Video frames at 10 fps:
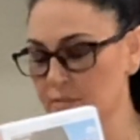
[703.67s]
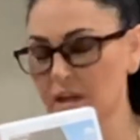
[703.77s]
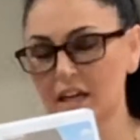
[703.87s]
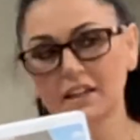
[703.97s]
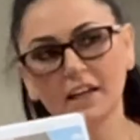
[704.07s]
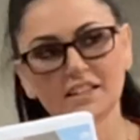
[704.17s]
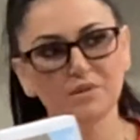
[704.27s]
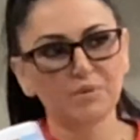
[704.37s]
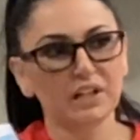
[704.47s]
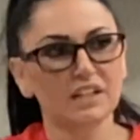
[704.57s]
Ed likes
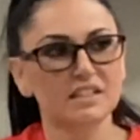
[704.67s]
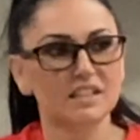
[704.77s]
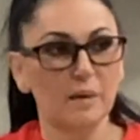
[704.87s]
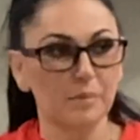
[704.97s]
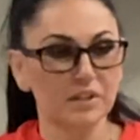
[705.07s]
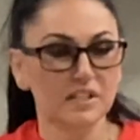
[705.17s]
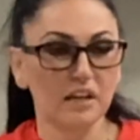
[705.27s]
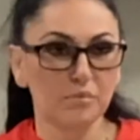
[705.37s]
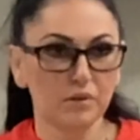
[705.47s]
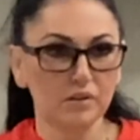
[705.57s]
to bring a separate
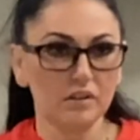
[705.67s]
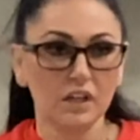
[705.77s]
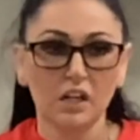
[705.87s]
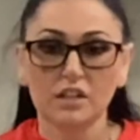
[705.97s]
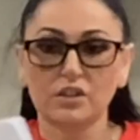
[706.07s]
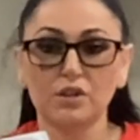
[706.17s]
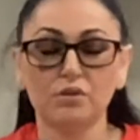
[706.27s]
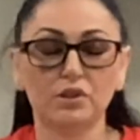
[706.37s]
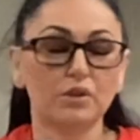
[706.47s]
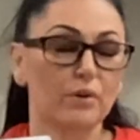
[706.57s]
table, so
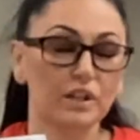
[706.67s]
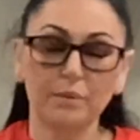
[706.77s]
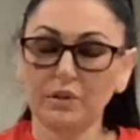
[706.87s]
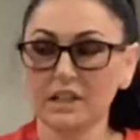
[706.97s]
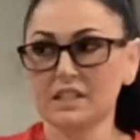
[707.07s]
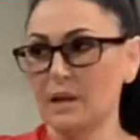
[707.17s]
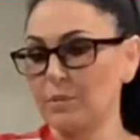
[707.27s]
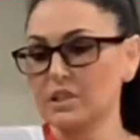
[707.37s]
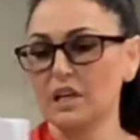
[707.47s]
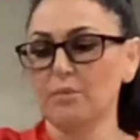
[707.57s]
you could totally bring a
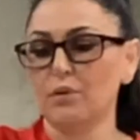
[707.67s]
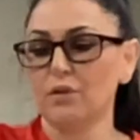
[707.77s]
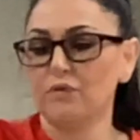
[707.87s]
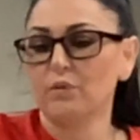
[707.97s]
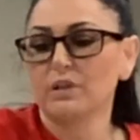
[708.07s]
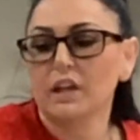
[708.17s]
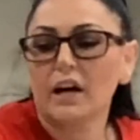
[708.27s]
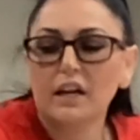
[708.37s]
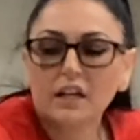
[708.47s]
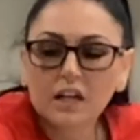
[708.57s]
separate table if you would
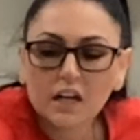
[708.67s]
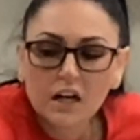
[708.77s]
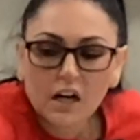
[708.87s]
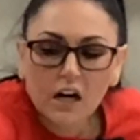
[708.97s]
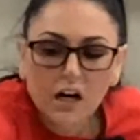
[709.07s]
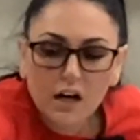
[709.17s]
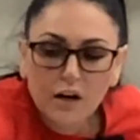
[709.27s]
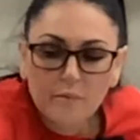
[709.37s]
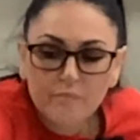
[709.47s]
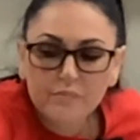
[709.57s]
like.
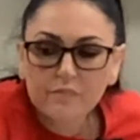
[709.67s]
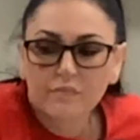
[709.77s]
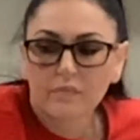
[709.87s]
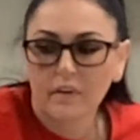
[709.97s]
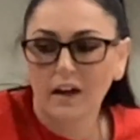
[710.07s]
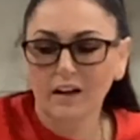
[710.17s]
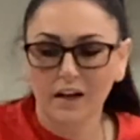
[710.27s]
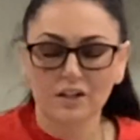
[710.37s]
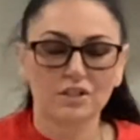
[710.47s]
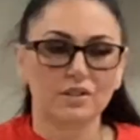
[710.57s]
I
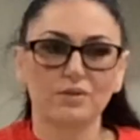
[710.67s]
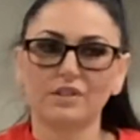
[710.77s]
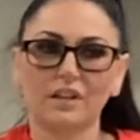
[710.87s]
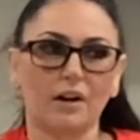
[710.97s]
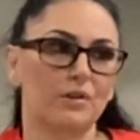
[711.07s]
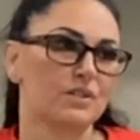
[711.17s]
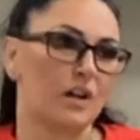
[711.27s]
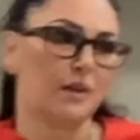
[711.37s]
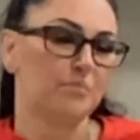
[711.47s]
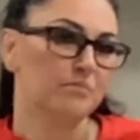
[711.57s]
kind of just use the
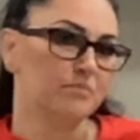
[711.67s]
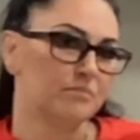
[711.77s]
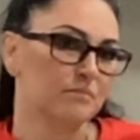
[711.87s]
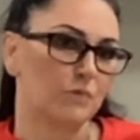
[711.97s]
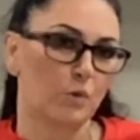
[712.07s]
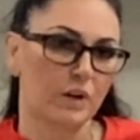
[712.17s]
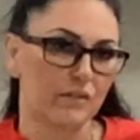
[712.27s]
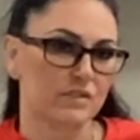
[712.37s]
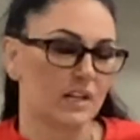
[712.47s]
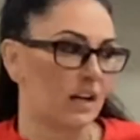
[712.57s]
countertop or
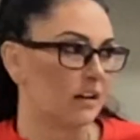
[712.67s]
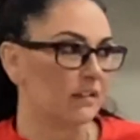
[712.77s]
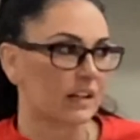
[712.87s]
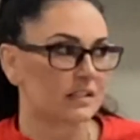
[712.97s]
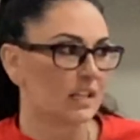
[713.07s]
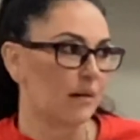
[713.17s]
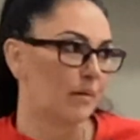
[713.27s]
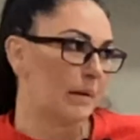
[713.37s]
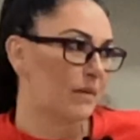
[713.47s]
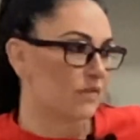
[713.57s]
whatever's there, like a table,
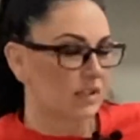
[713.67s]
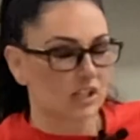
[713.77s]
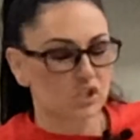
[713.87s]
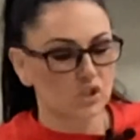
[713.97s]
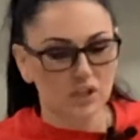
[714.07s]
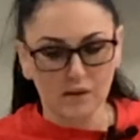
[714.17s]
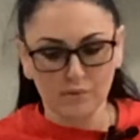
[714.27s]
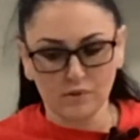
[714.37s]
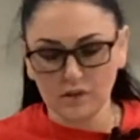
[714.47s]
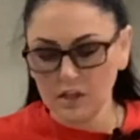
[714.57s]
maybe even the kitchen
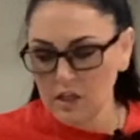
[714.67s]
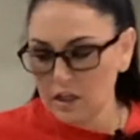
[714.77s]
table,